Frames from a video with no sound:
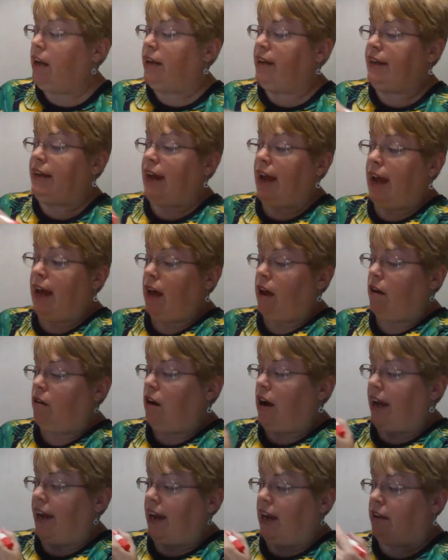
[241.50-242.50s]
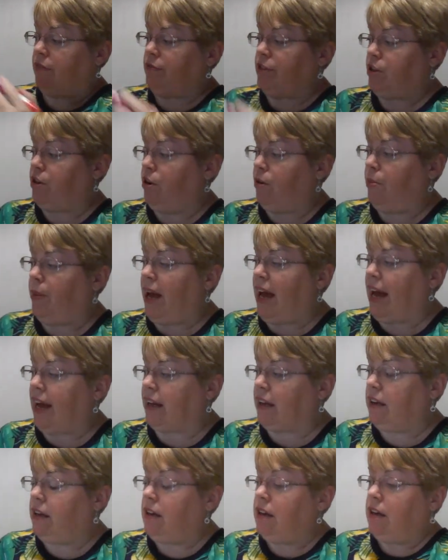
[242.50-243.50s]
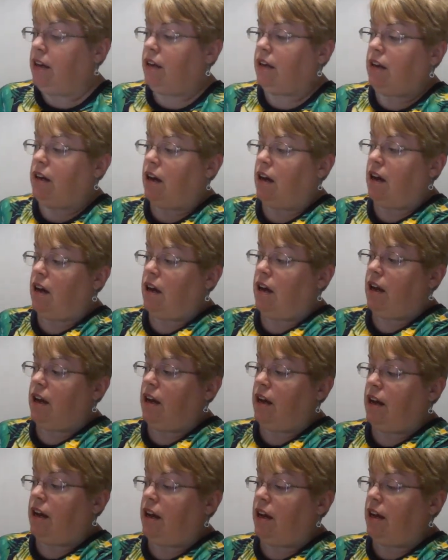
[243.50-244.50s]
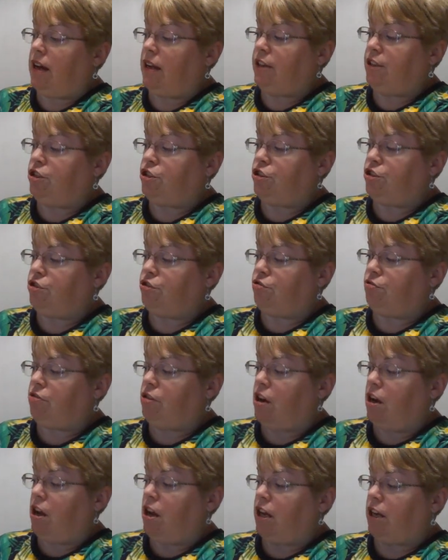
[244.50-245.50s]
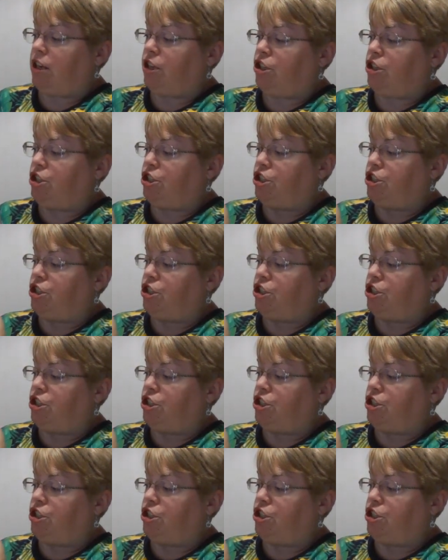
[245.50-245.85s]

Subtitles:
Now I have to go back. Construction.